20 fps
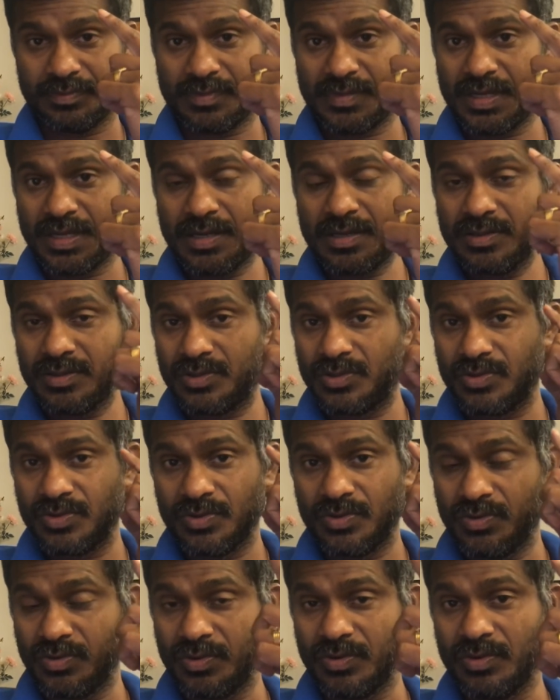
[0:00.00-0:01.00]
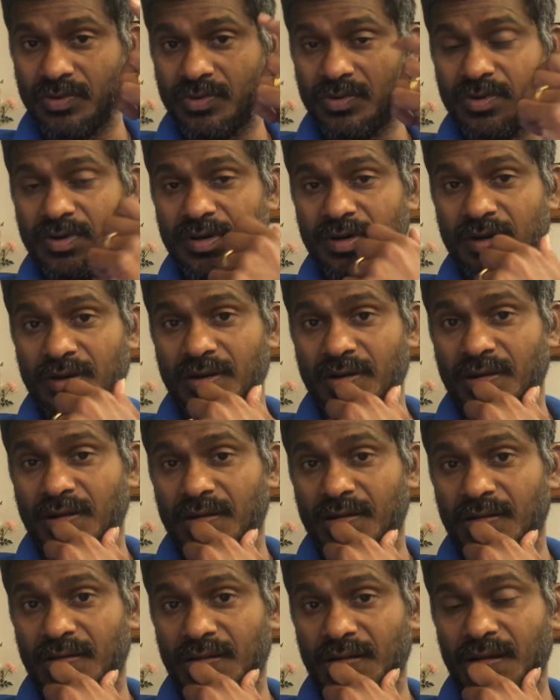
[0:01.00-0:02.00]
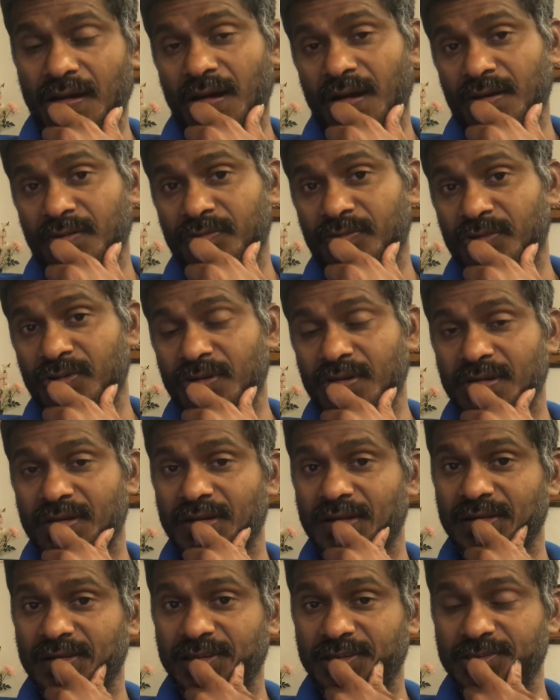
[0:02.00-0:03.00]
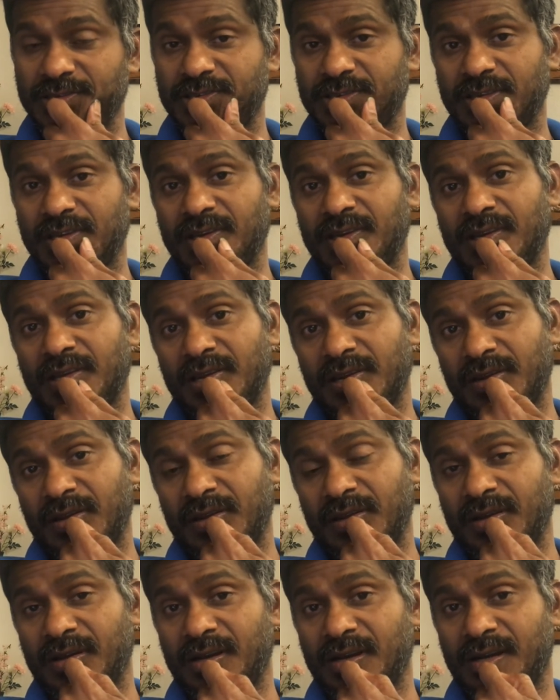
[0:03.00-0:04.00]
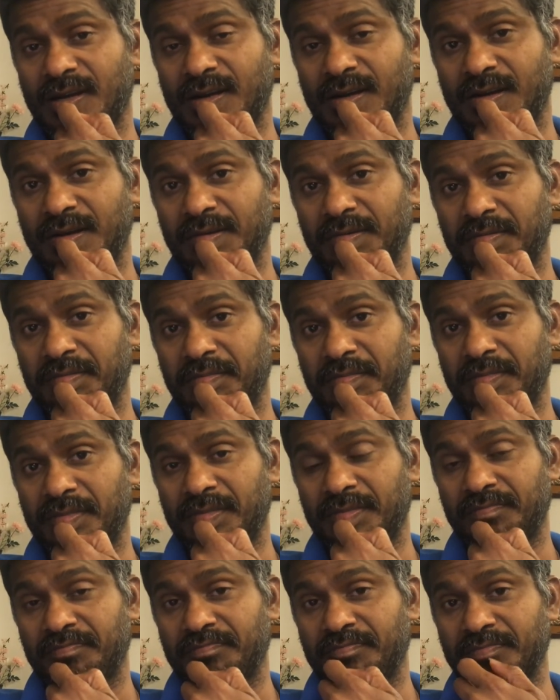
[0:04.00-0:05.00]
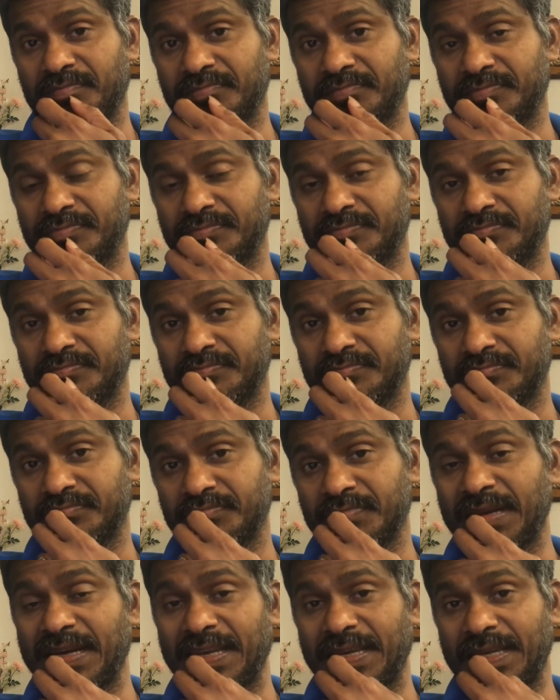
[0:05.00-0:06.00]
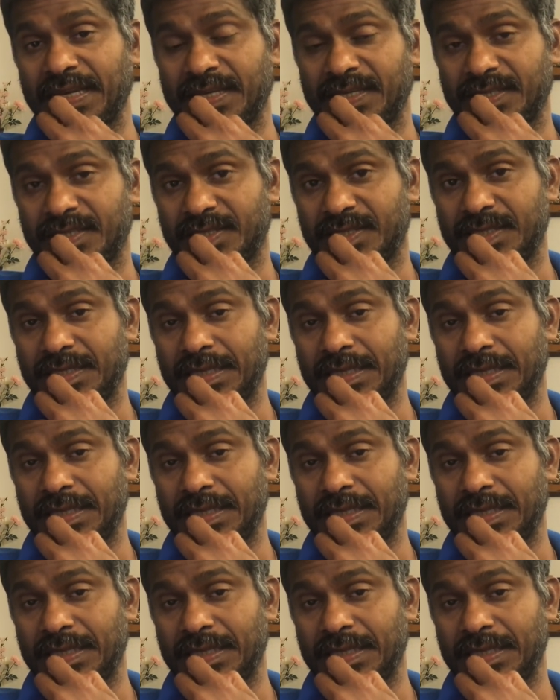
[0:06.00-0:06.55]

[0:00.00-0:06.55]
yeah through uh, hard work, attention, and uh, mm, meditation.